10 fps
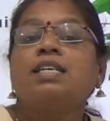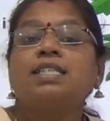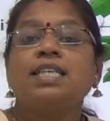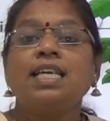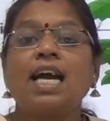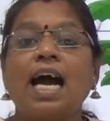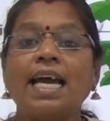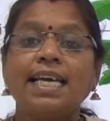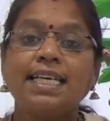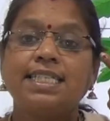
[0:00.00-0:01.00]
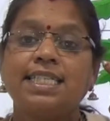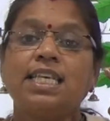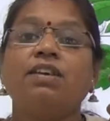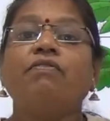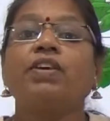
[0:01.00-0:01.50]
See, I can
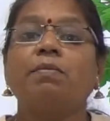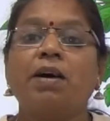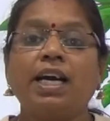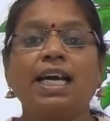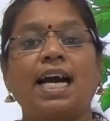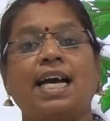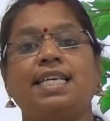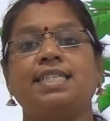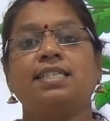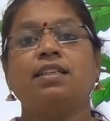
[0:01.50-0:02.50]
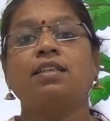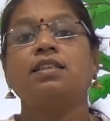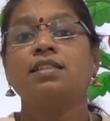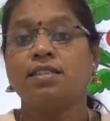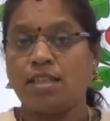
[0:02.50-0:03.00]
see with my eyes.
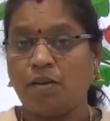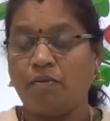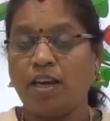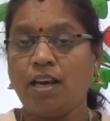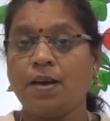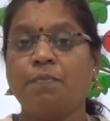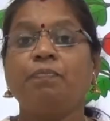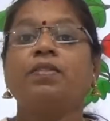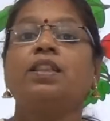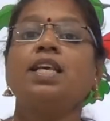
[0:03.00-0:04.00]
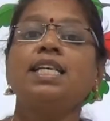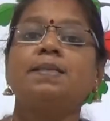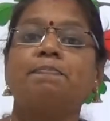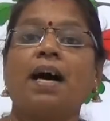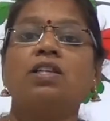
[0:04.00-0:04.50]
Same way, these
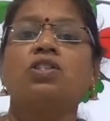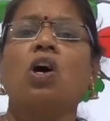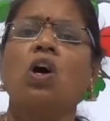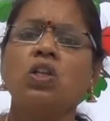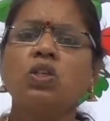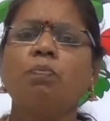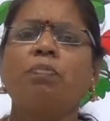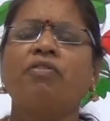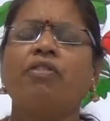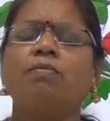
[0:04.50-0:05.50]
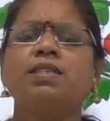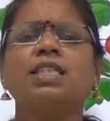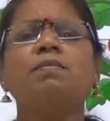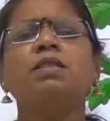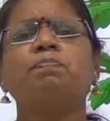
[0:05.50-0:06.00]
parts also perform
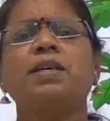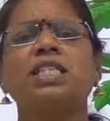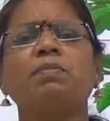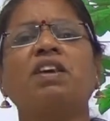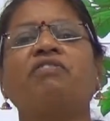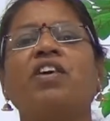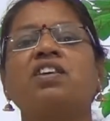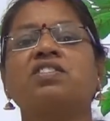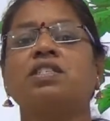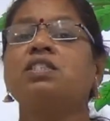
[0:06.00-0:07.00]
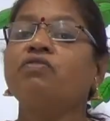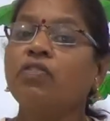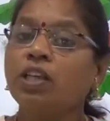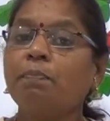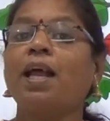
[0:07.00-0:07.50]
some specific functions
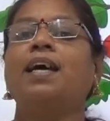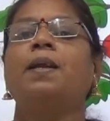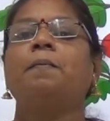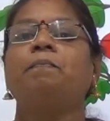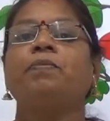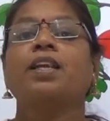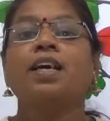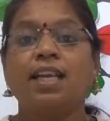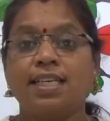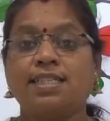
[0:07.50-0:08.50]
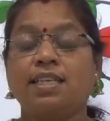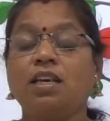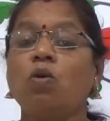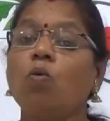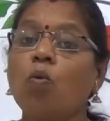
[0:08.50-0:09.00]
for the plant. Let's see
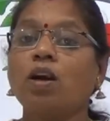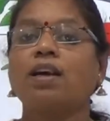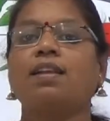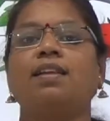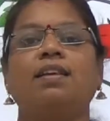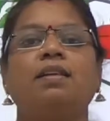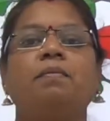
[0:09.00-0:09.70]
what are them.